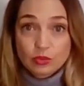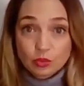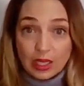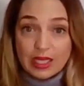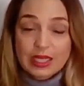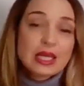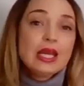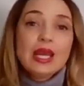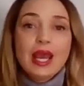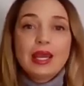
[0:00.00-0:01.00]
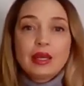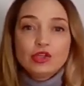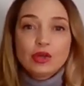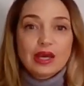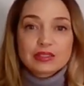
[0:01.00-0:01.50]
Right? And
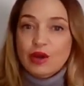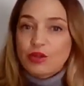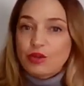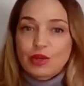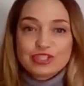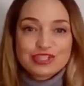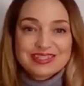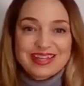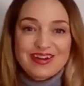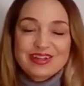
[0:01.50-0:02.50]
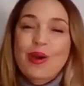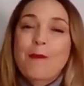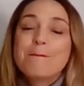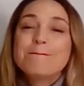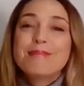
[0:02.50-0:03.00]
you ask all the questions there. It's
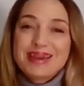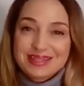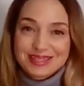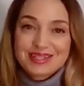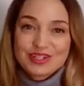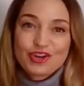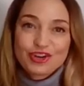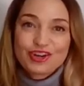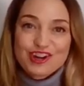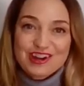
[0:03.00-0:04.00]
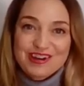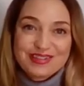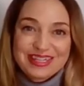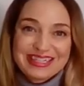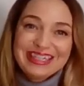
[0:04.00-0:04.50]
amazing. You're going to love
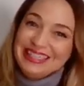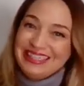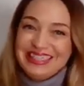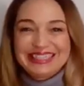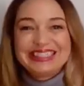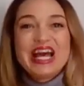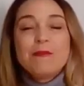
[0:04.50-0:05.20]
it.